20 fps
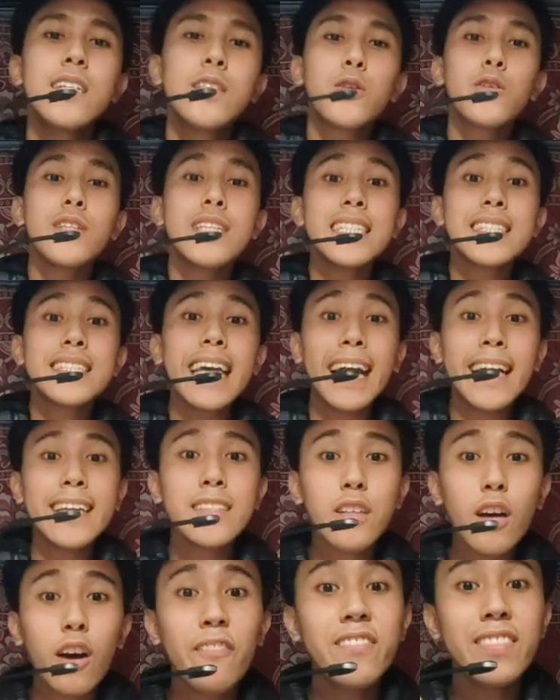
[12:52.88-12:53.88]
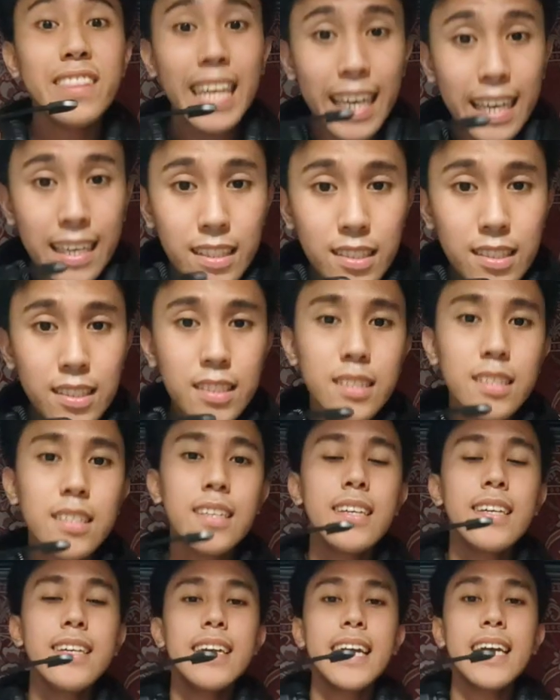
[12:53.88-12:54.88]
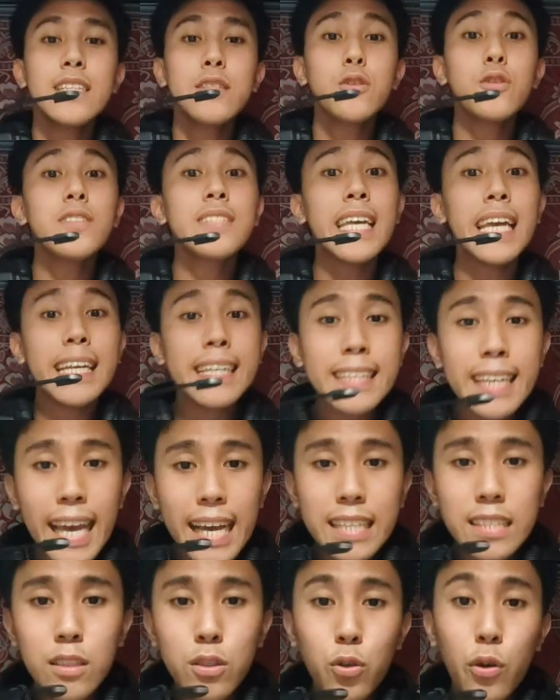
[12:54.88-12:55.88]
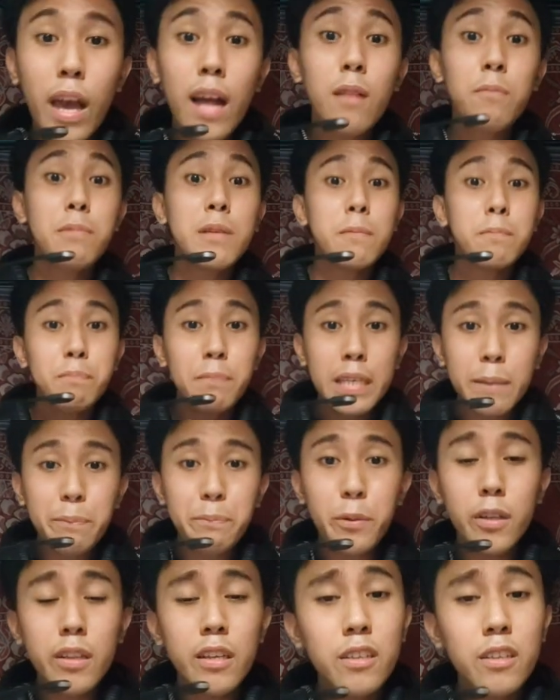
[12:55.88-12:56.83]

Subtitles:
to this kind of things, and to say yes to helping people,